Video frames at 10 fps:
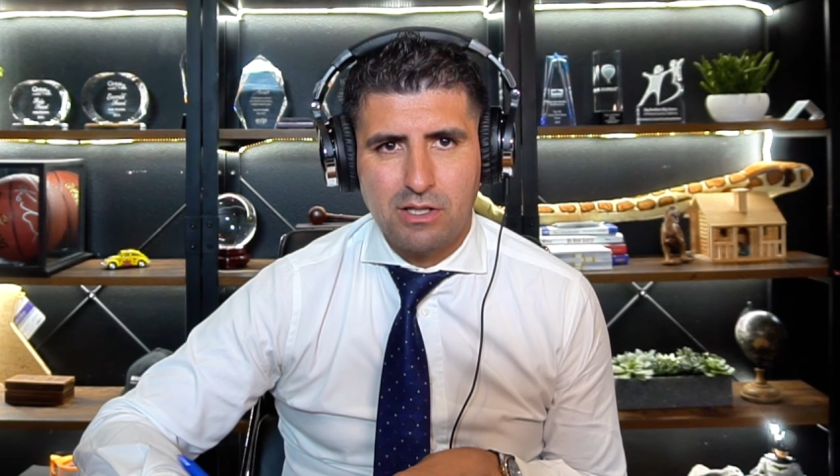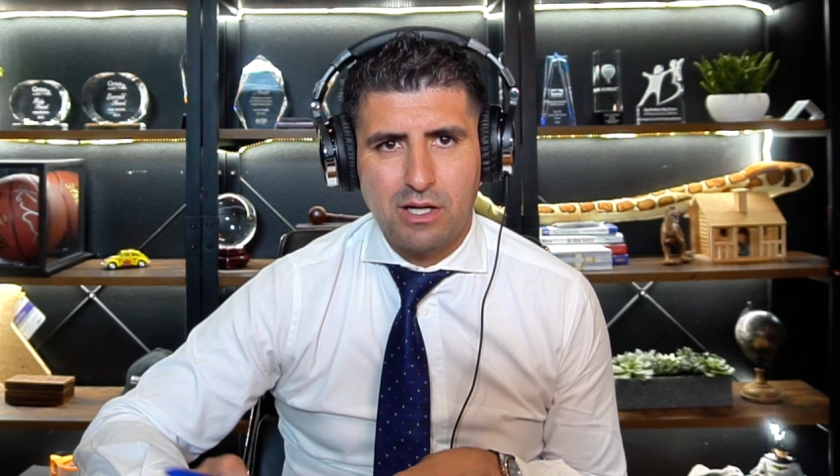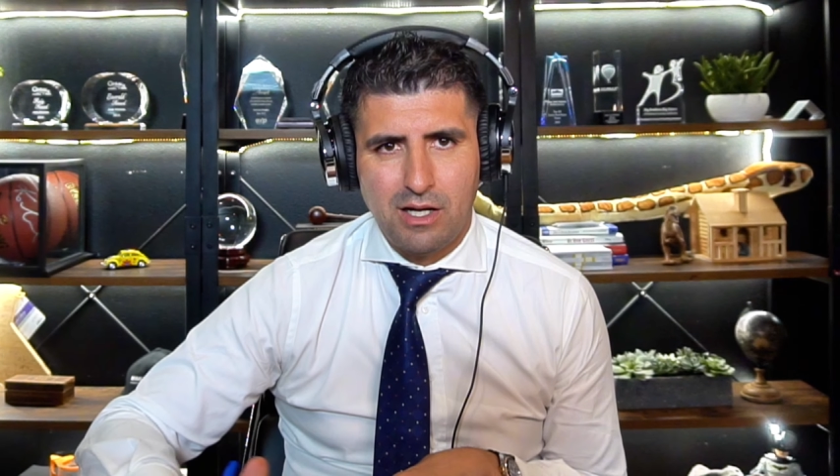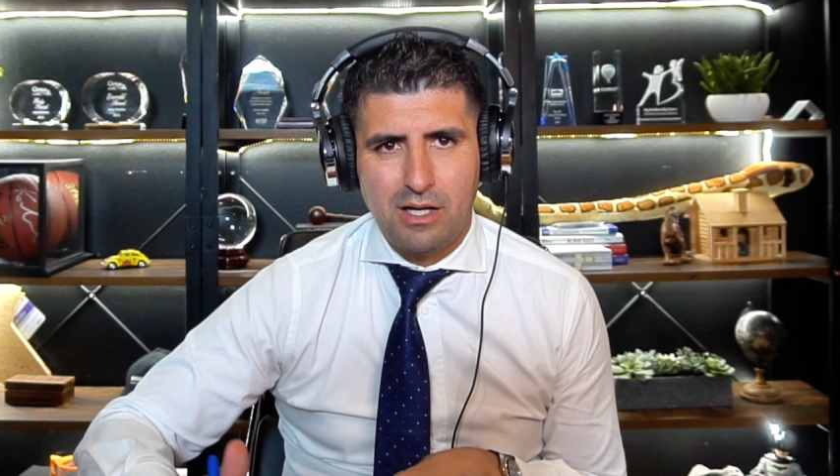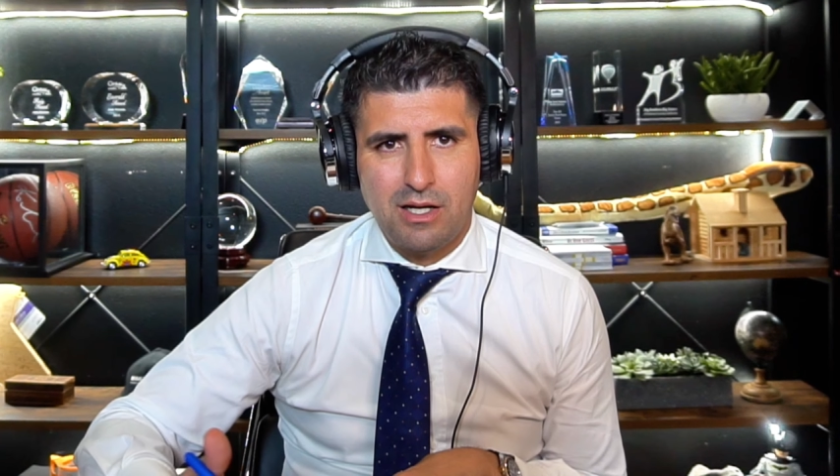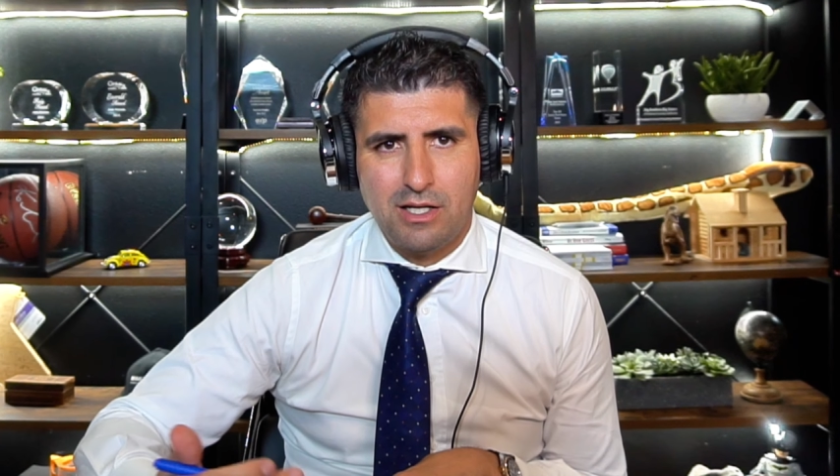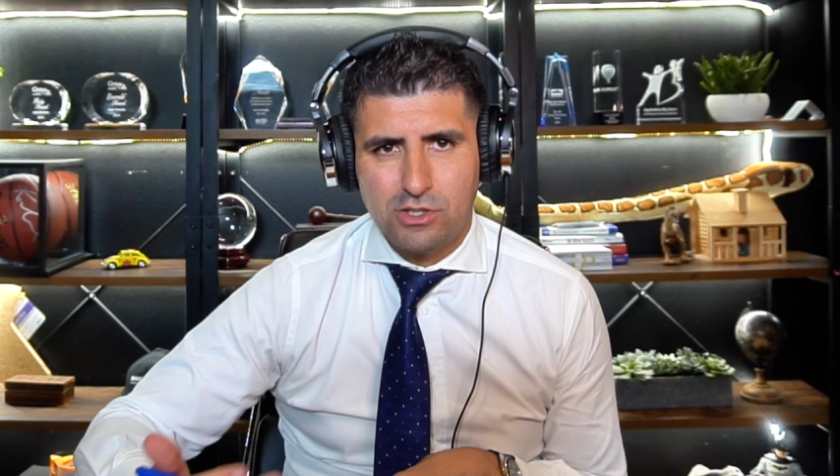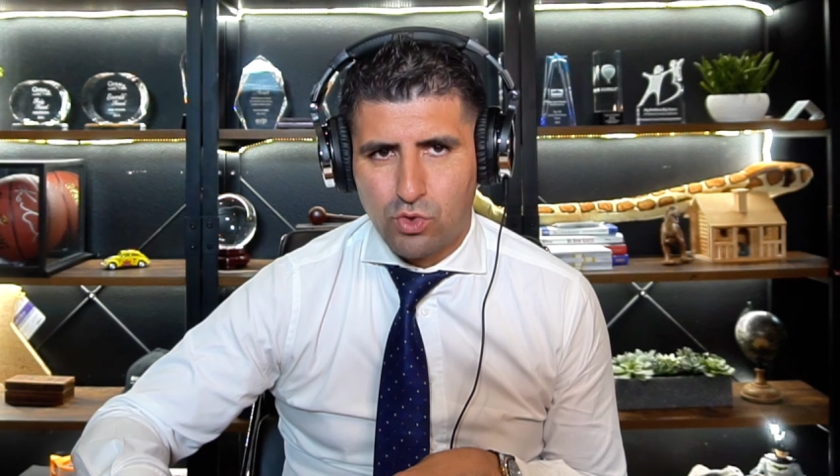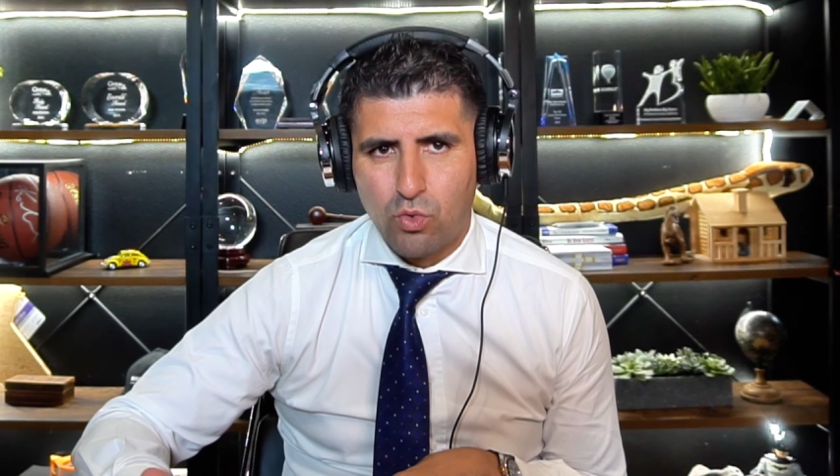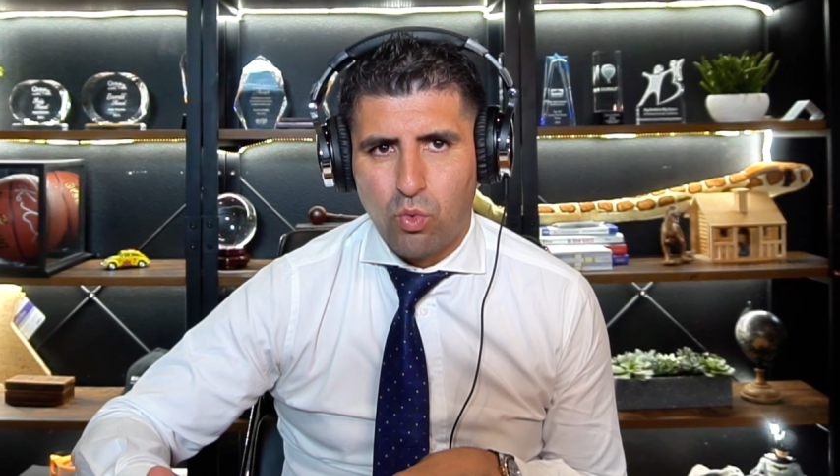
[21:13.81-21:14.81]
it
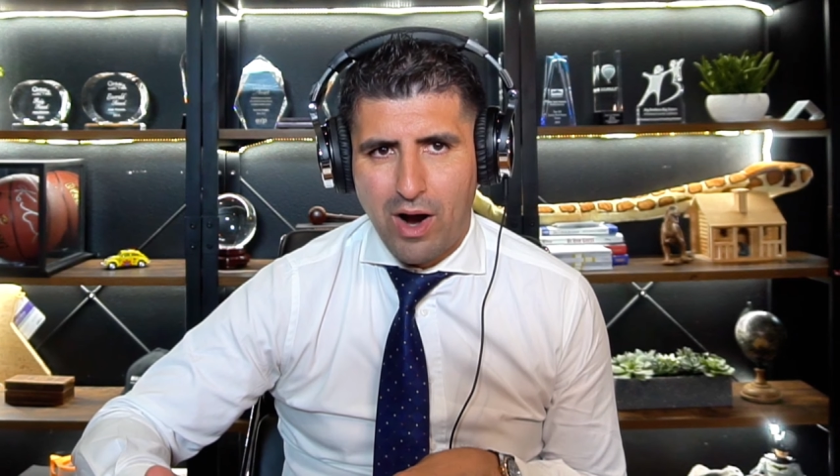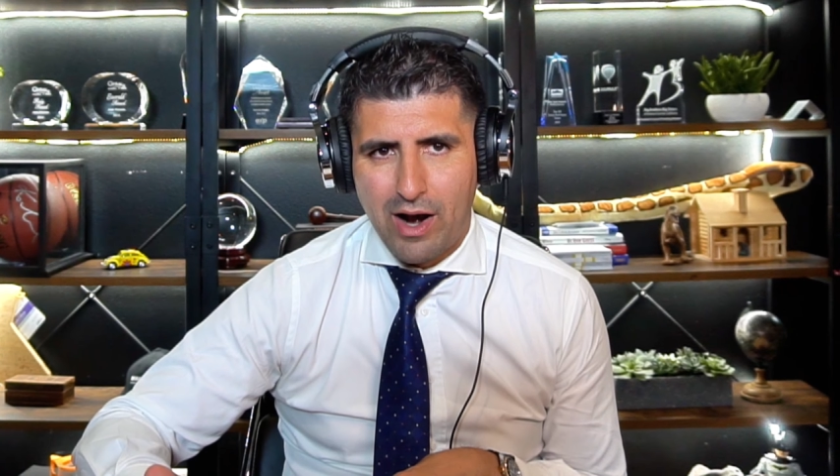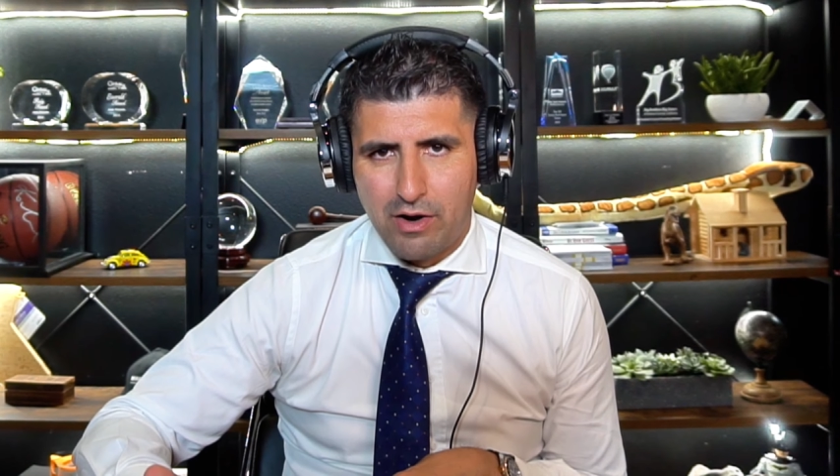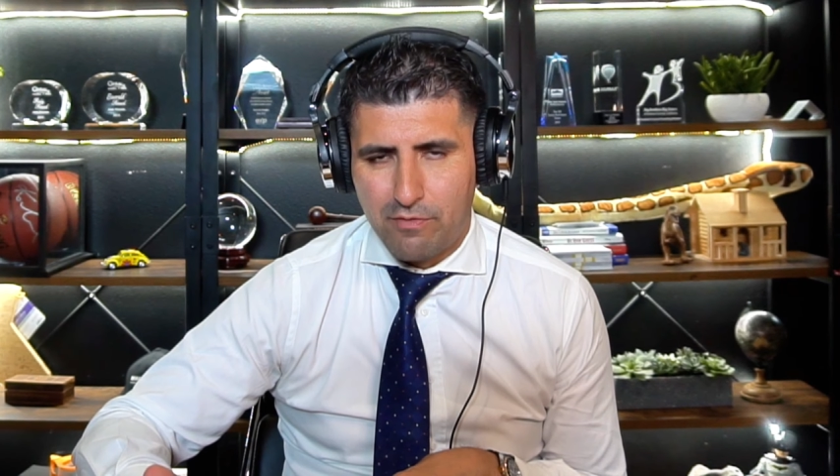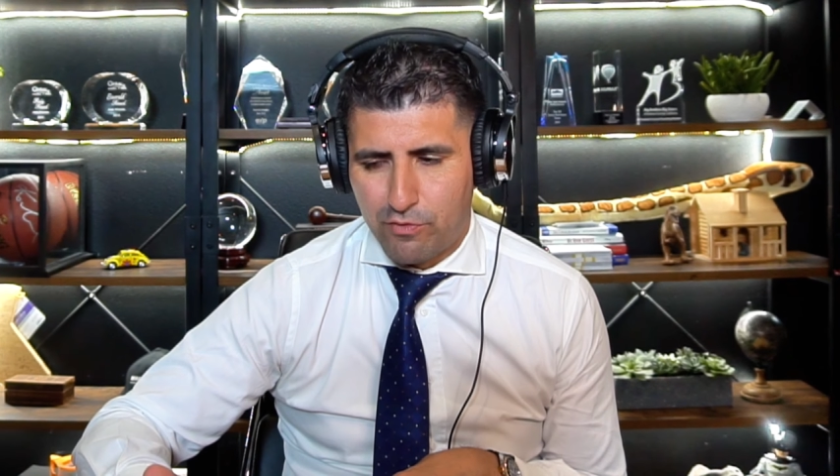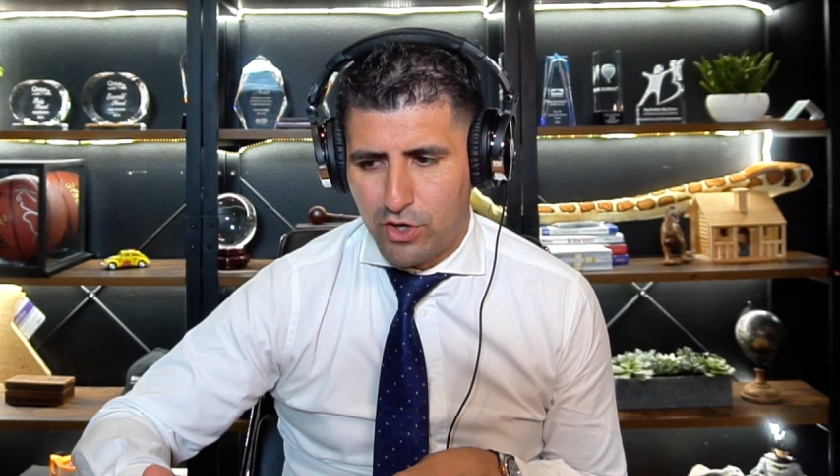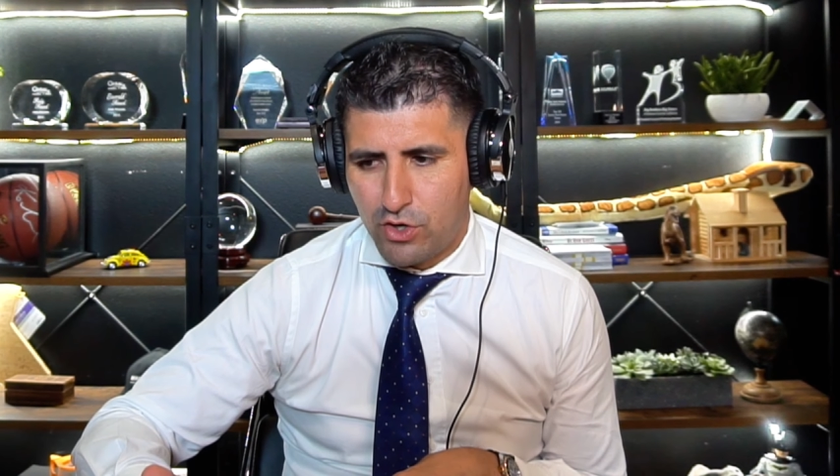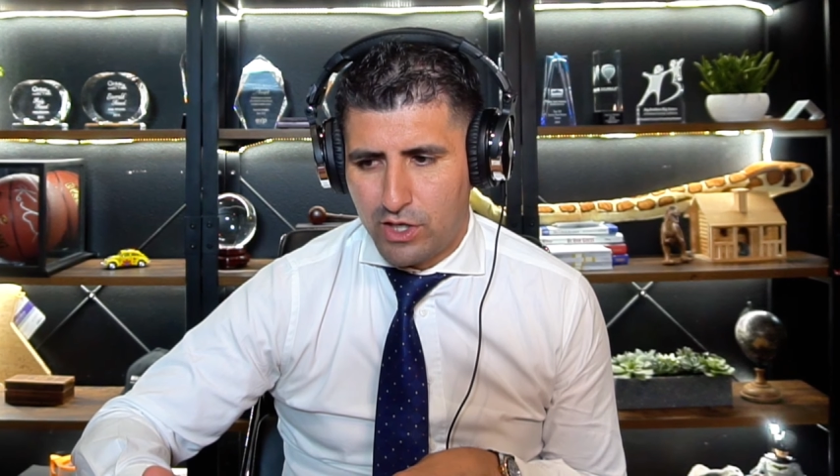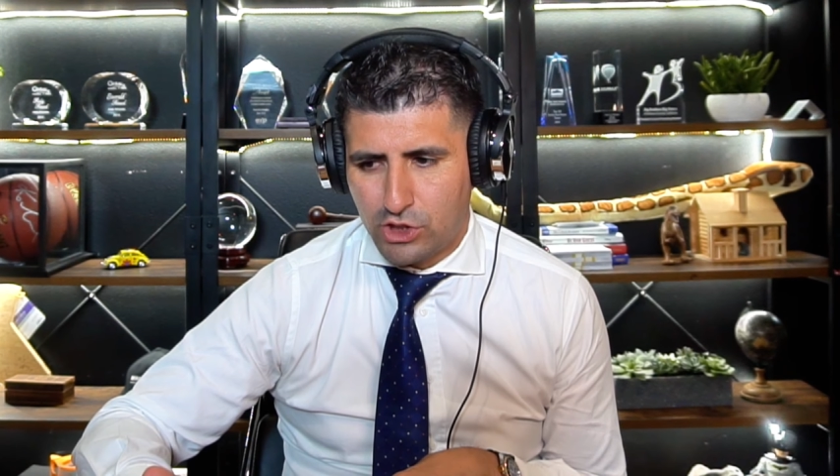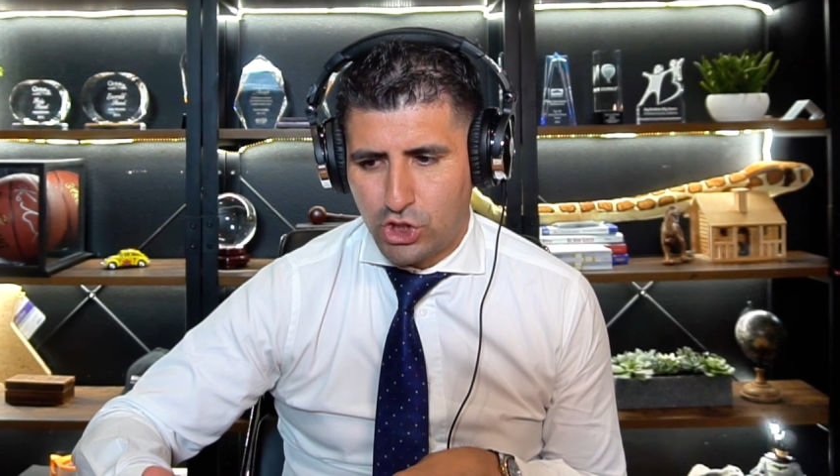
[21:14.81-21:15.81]
is required for
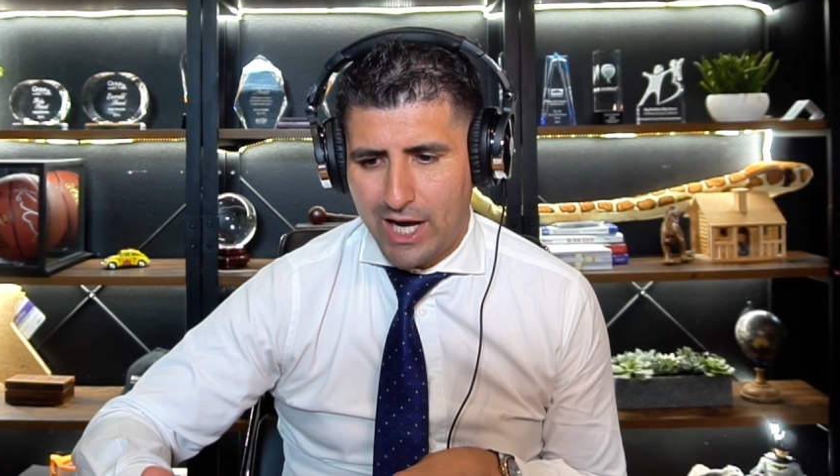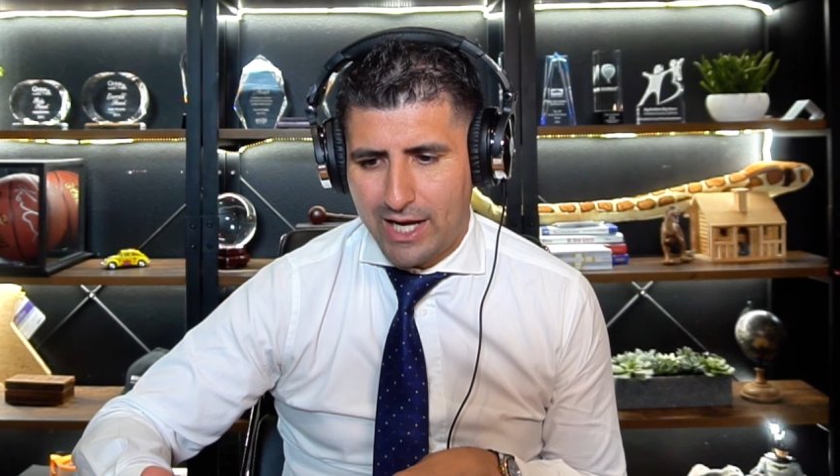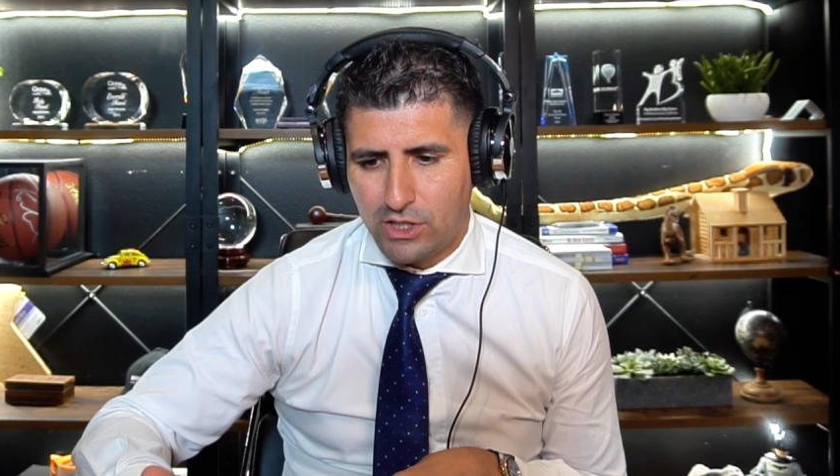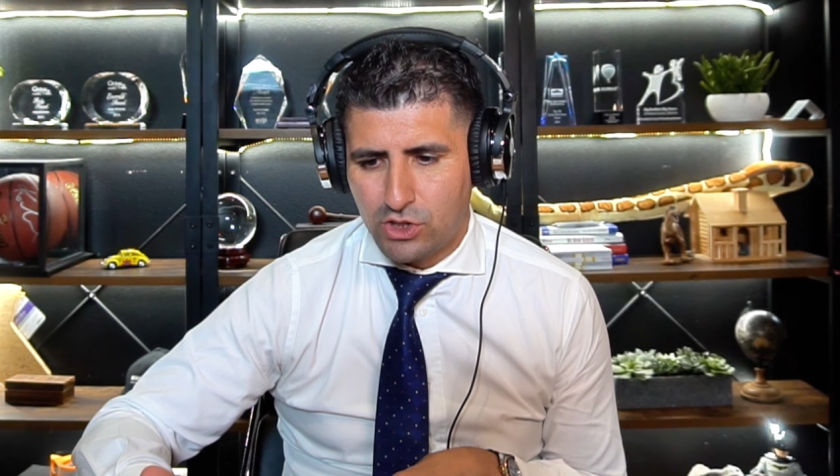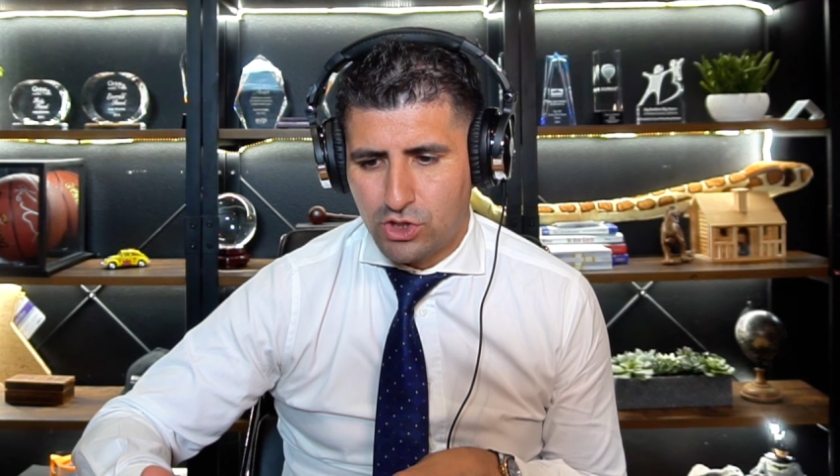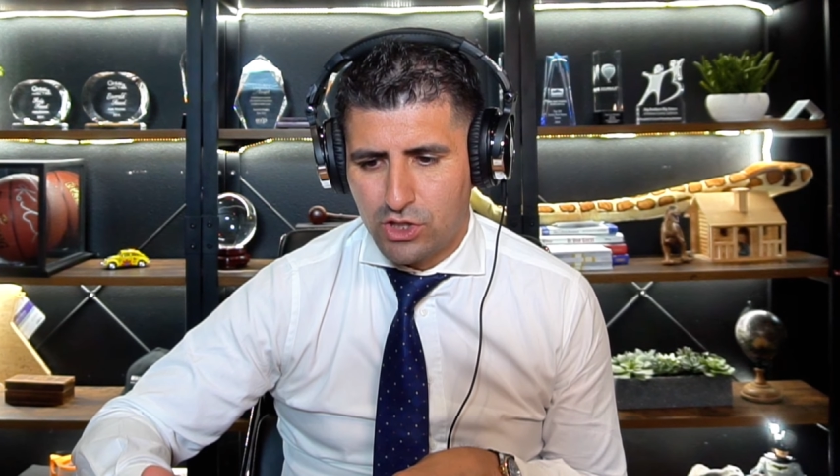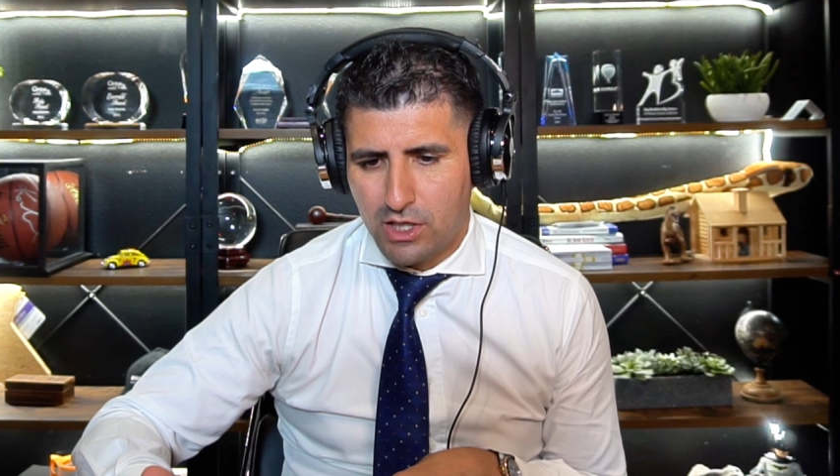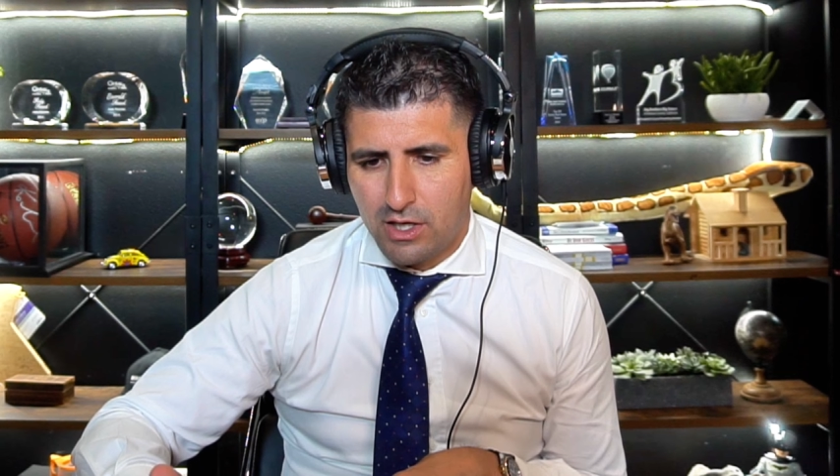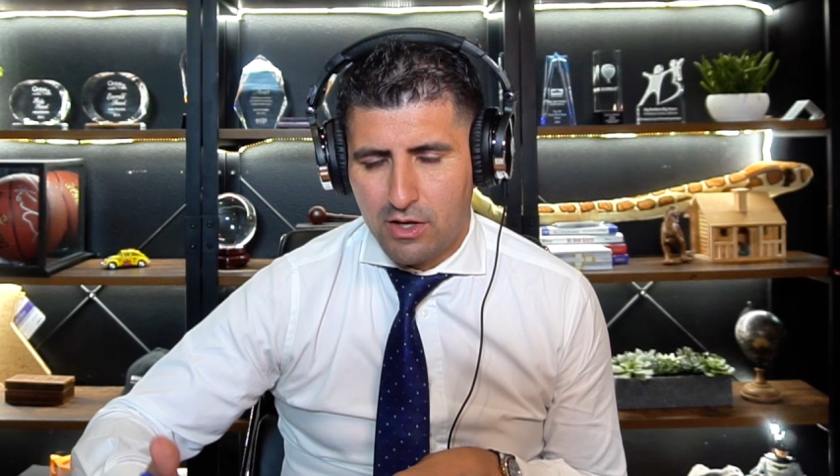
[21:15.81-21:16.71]
you to change